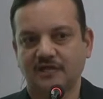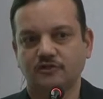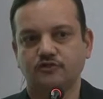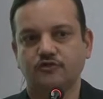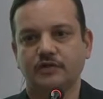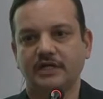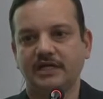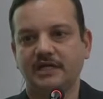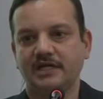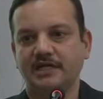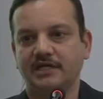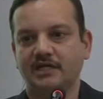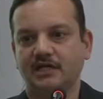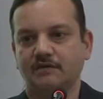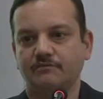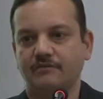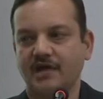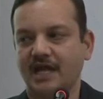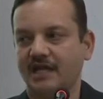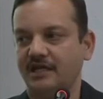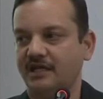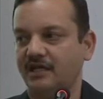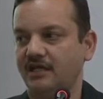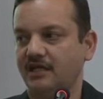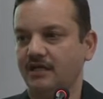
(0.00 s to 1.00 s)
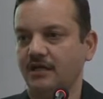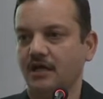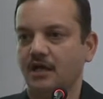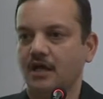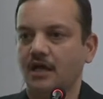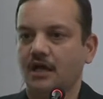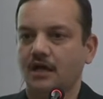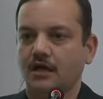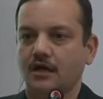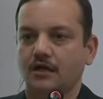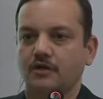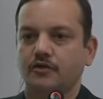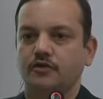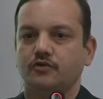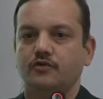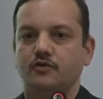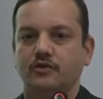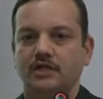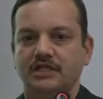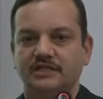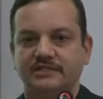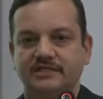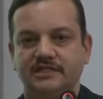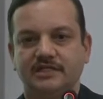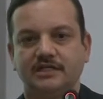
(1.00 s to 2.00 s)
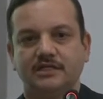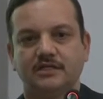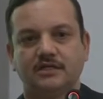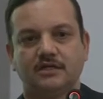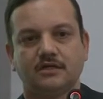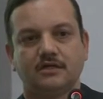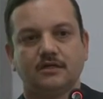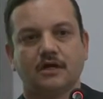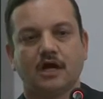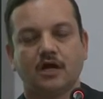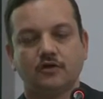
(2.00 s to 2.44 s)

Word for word: And so illegal mining, you go and see